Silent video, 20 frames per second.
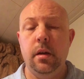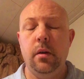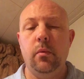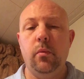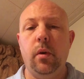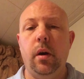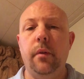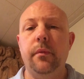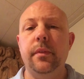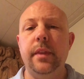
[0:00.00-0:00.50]

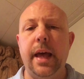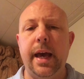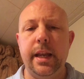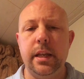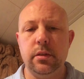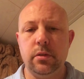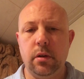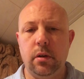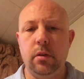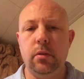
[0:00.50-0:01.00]
Well, that
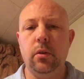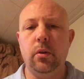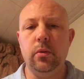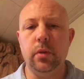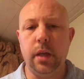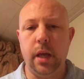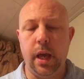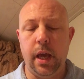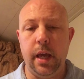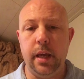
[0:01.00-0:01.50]
is all
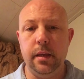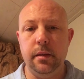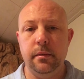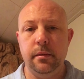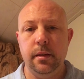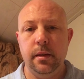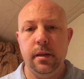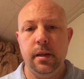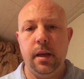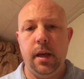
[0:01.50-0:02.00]
okay.
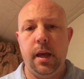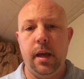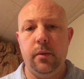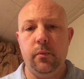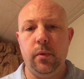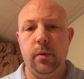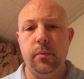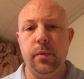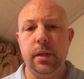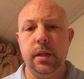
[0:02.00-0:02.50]
And
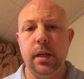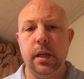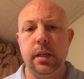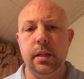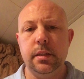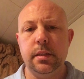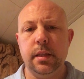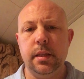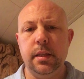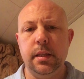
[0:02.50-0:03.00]
when we get
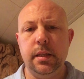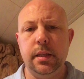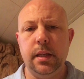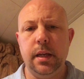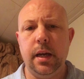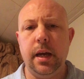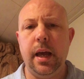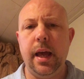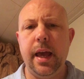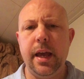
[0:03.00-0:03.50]
into the
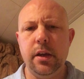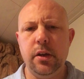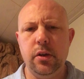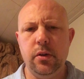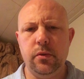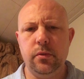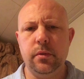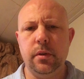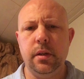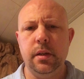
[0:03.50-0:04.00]

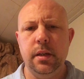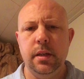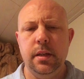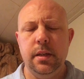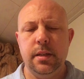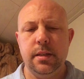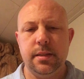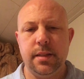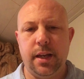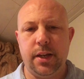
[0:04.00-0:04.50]
egun
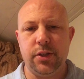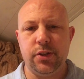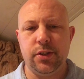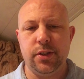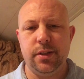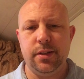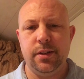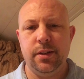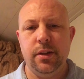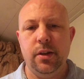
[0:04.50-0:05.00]

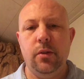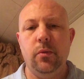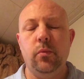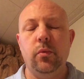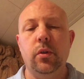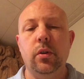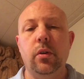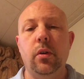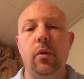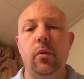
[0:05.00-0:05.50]
section,
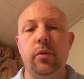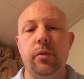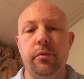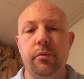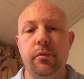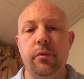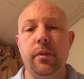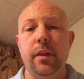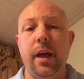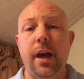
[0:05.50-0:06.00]
we'll go
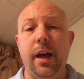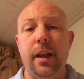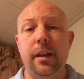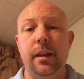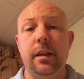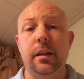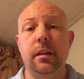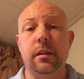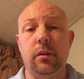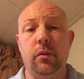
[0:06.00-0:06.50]
through that
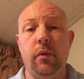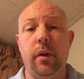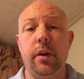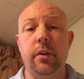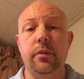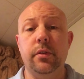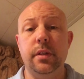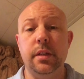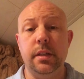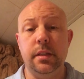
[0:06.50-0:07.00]
in
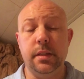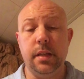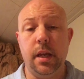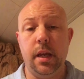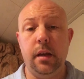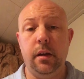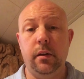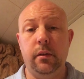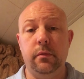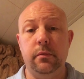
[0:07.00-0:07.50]
greater
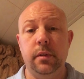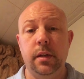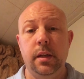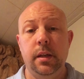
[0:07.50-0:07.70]
detail.